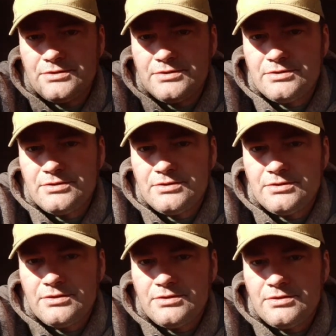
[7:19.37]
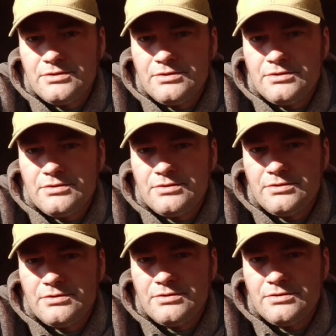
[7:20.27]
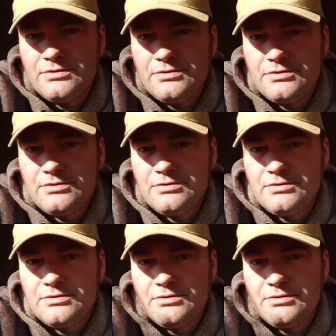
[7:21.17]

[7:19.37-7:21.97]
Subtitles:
No one is speaking in this clip.